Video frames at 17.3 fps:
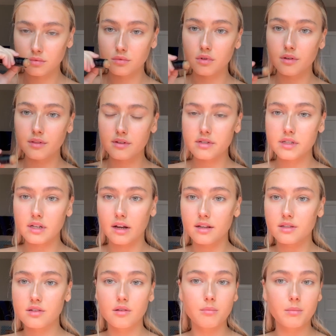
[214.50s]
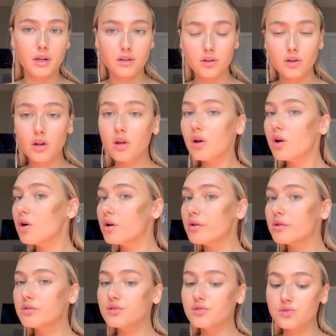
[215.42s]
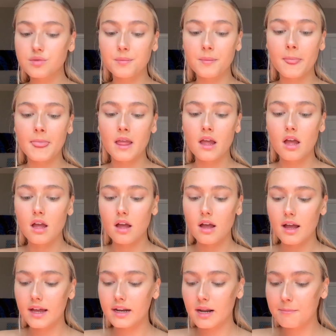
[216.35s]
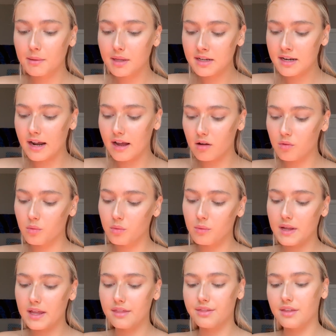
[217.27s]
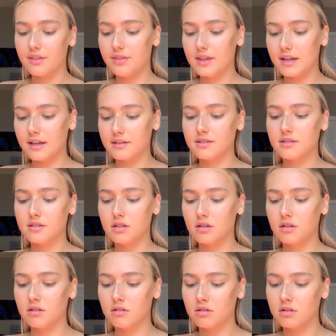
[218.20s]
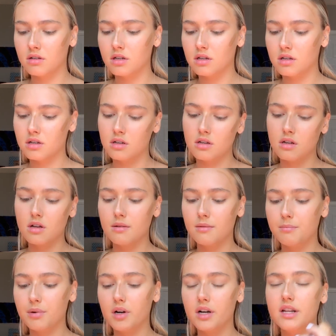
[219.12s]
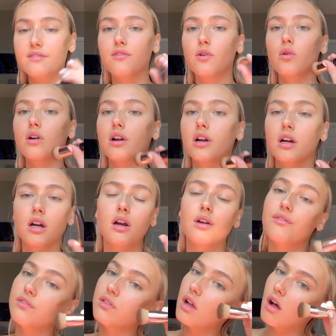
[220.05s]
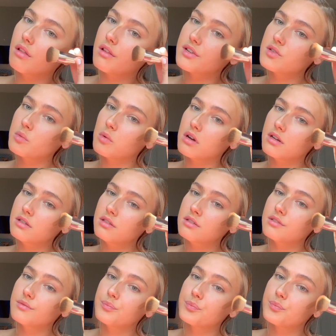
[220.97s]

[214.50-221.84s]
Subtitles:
on the sides of my nose, and I blend it out with this Pretty Vulgar Flawless wand.